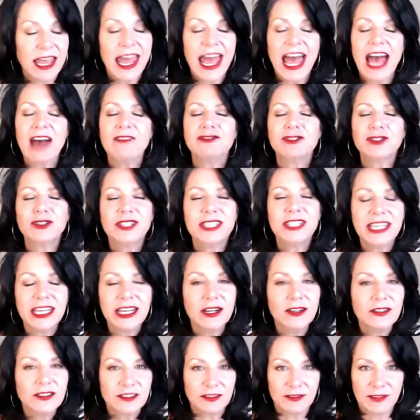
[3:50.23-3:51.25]
after
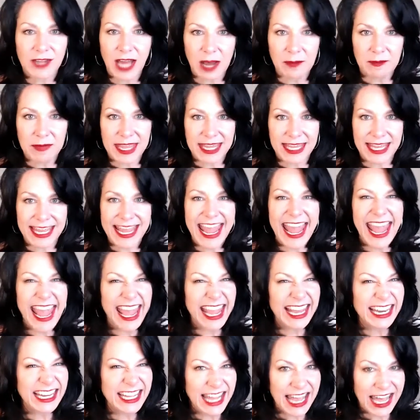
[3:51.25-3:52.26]
years of not making
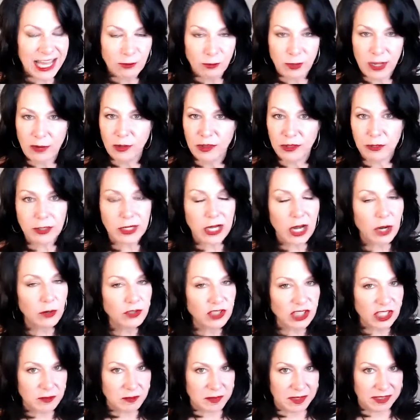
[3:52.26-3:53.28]
any headway with her
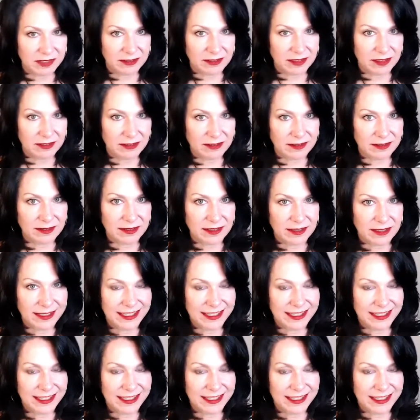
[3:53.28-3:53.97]
coaching business.